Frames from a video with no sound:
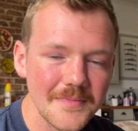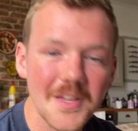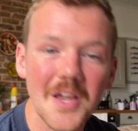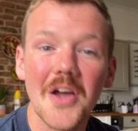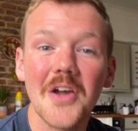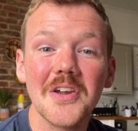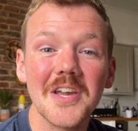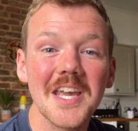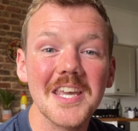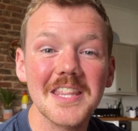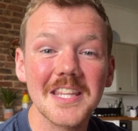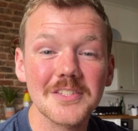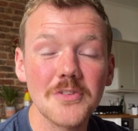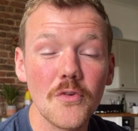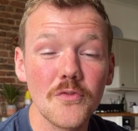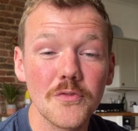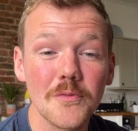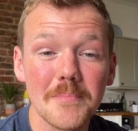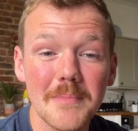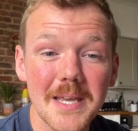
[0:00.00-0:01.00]
Okay, that's all
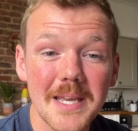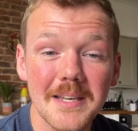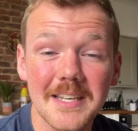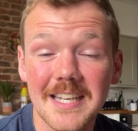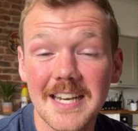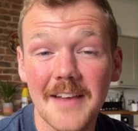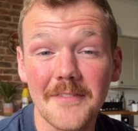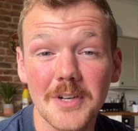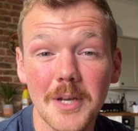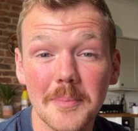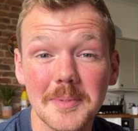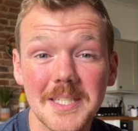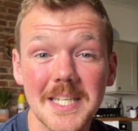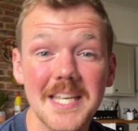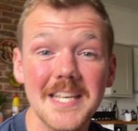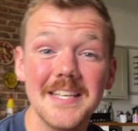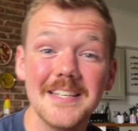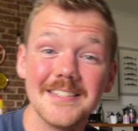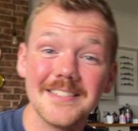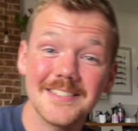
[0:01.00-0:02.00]
from me. Gonna have a cup of
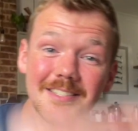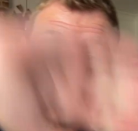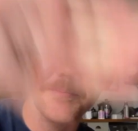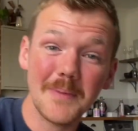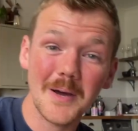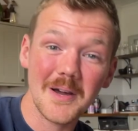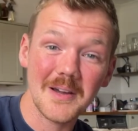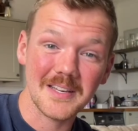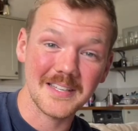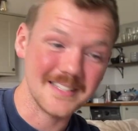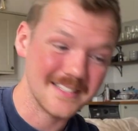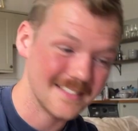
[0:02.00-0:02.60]
tea. Goodbye.